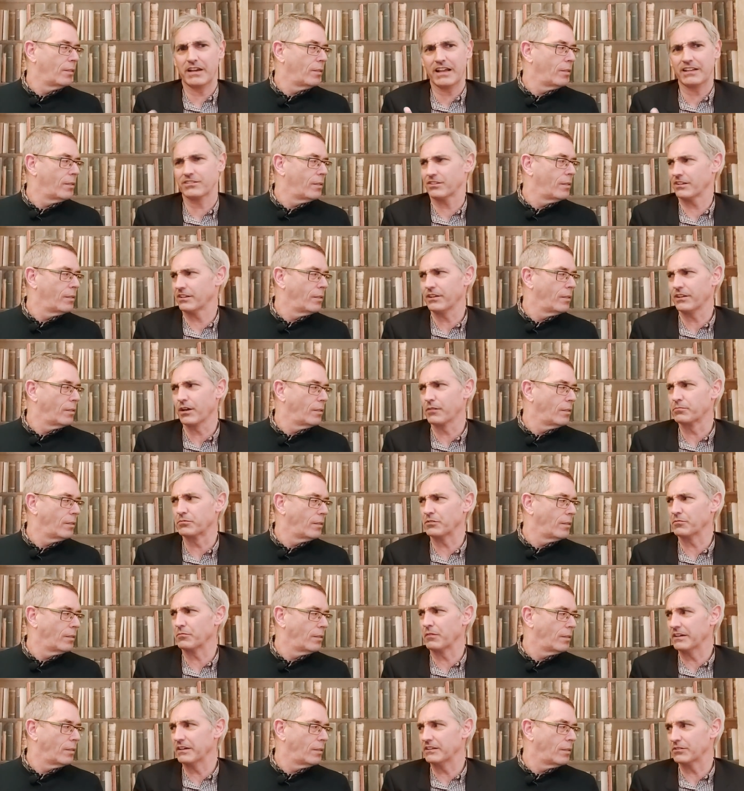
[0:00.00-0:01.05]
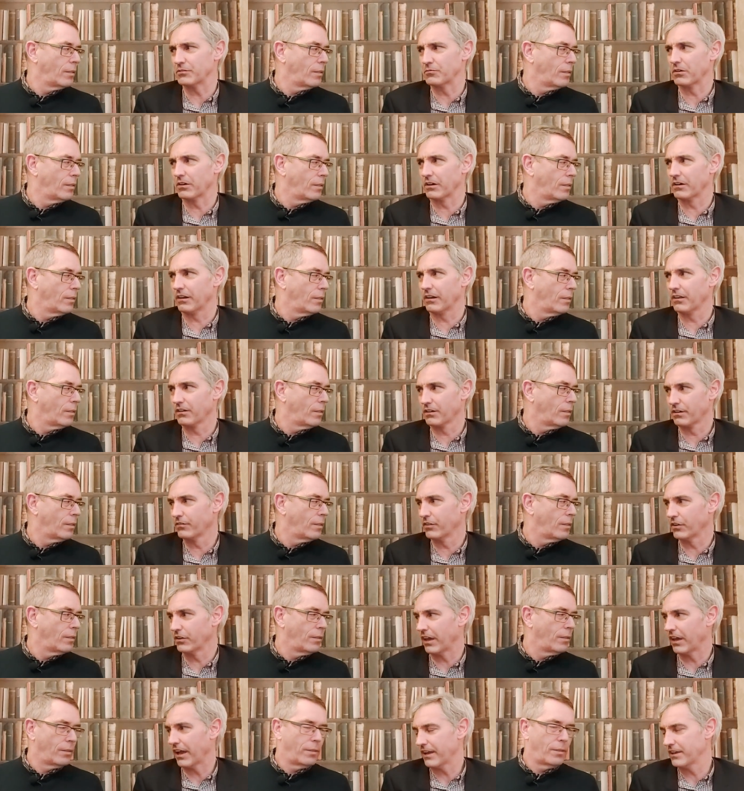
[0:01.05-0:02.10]
Speaker 1: actually the opposite way to what a lot of
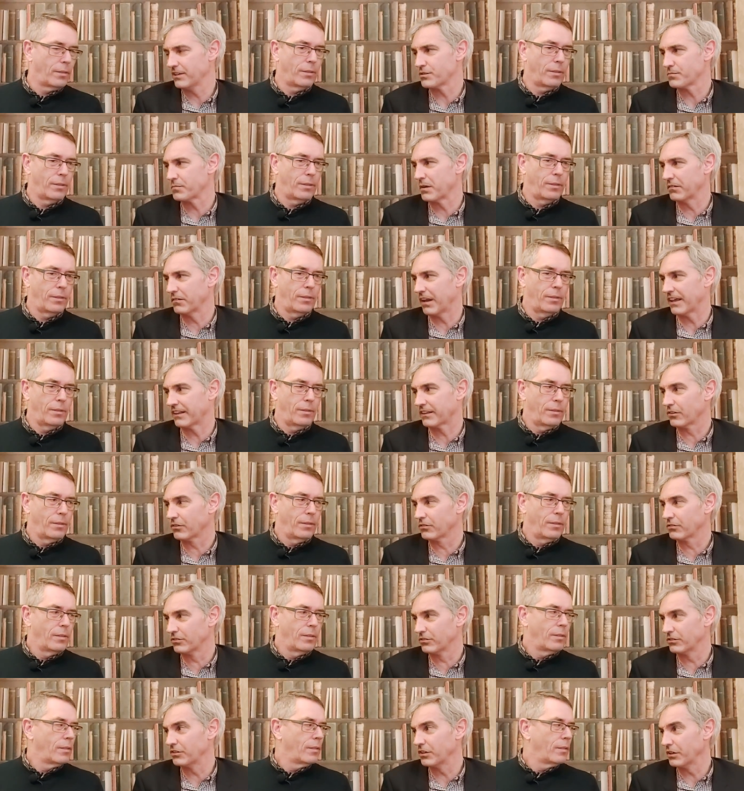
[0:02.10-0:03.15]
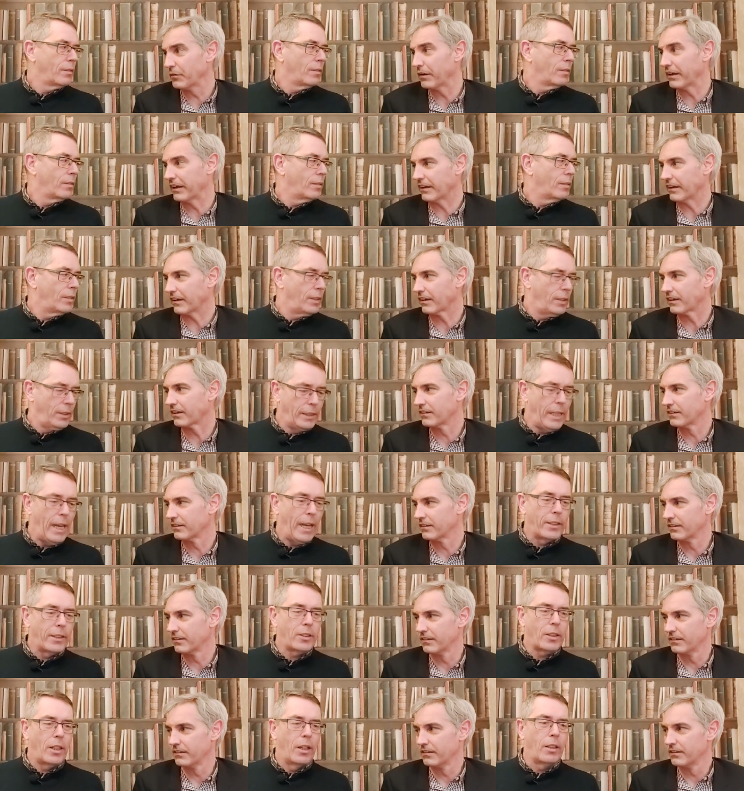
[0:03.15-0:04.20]
other HMO landlords are doing.
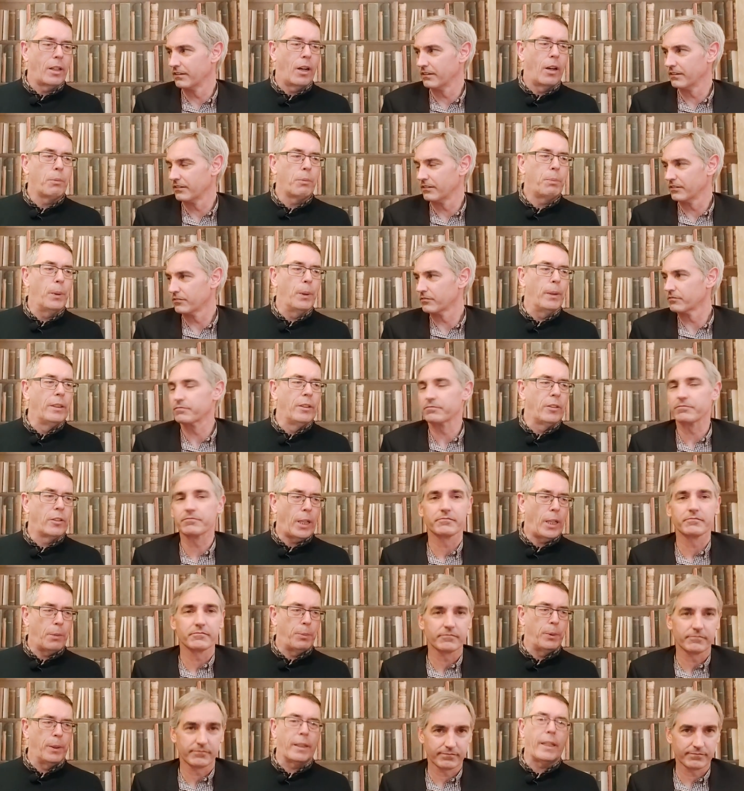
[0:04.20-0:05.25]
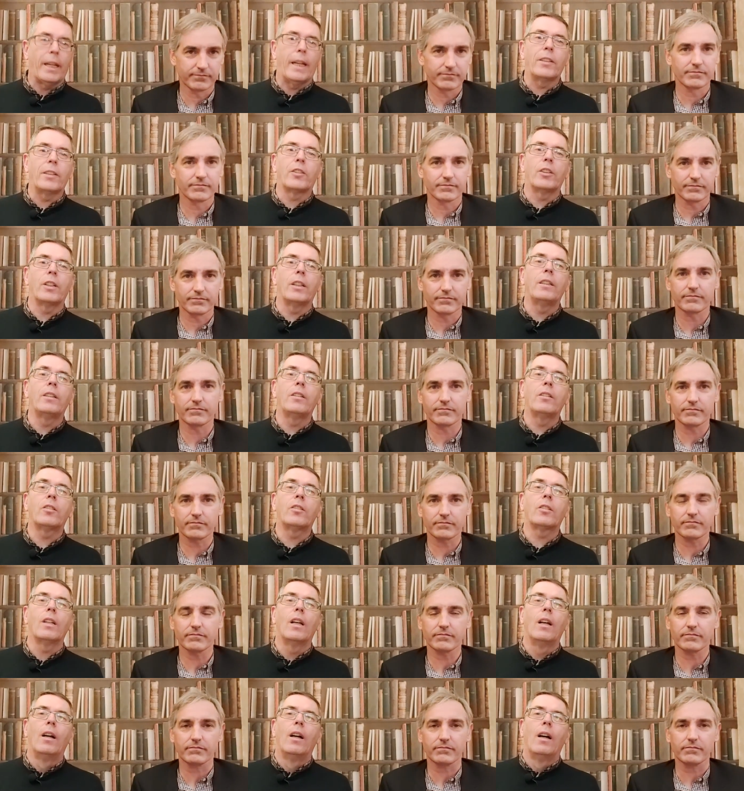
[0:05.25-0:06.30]
Speaker 2: Yes, I, I put in separate
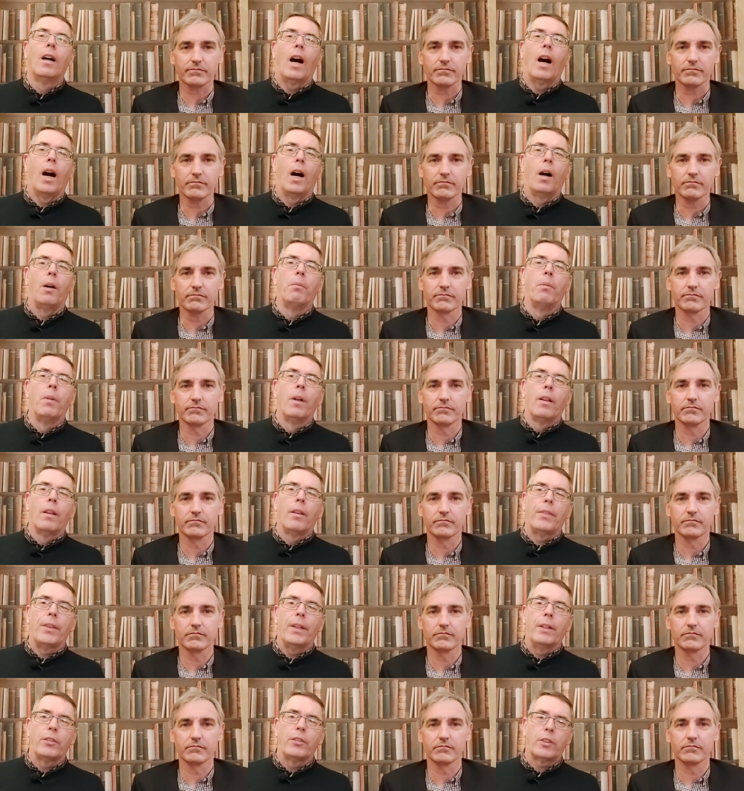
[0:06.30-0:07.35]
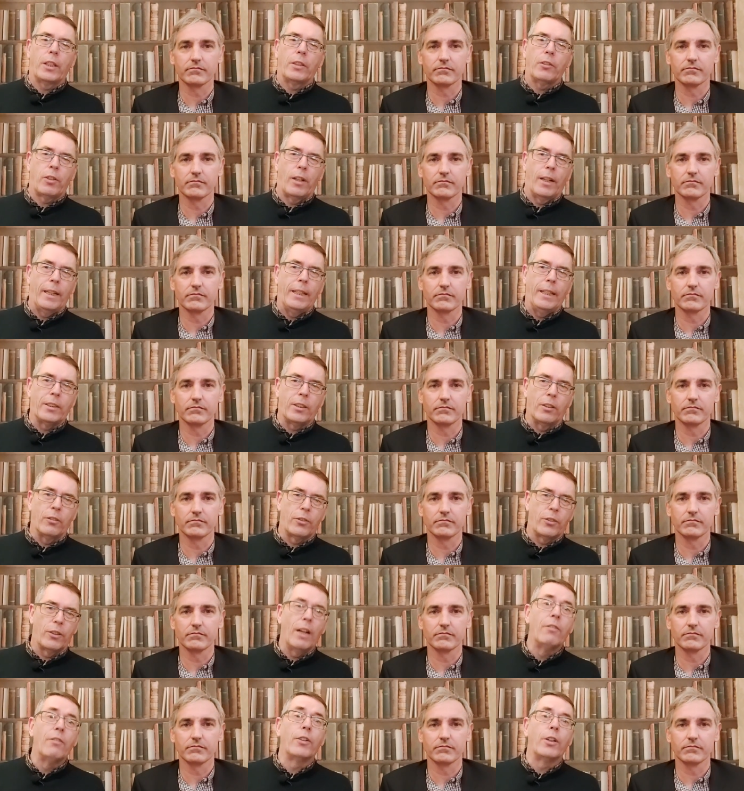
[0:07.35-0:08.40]
kitchens. Um, there was central heating
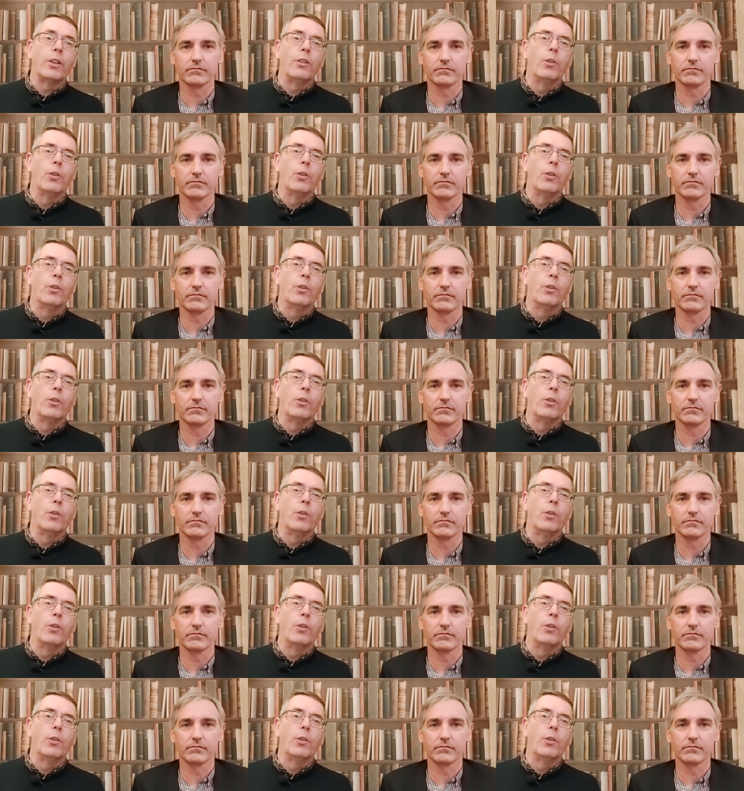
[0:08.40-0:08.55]
for every